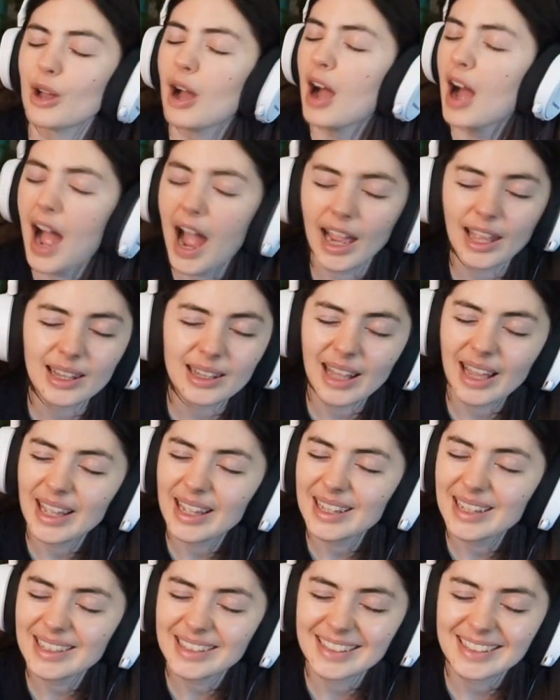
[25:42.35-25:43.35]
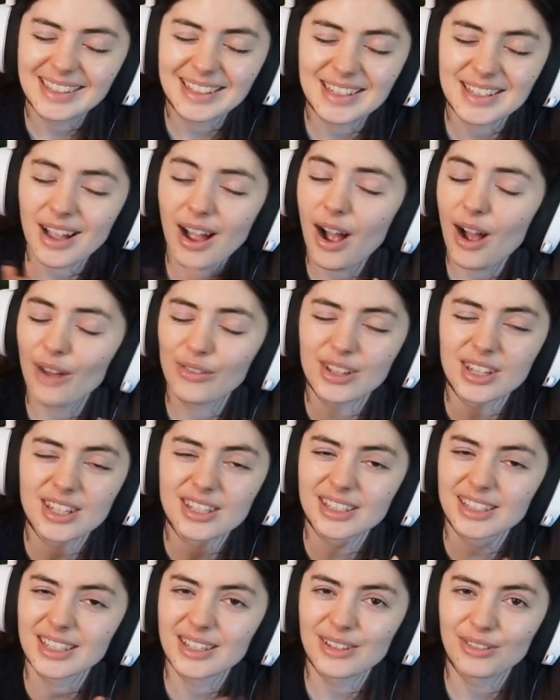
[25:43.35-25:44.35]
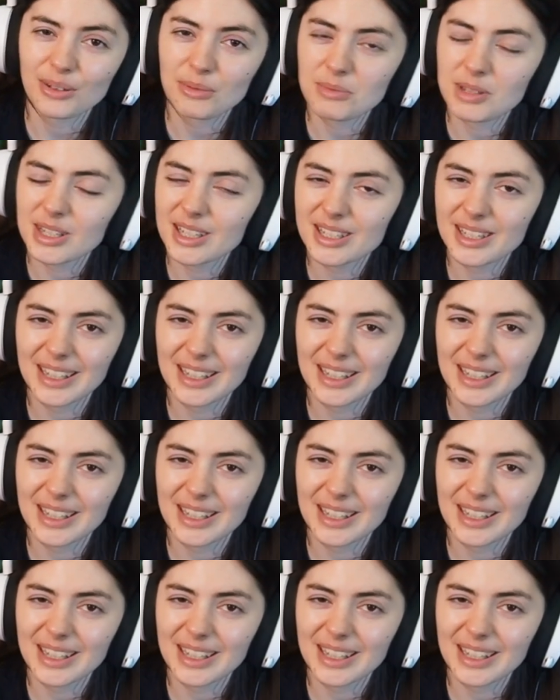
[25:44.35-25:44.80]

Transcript: Highlight is obviously for me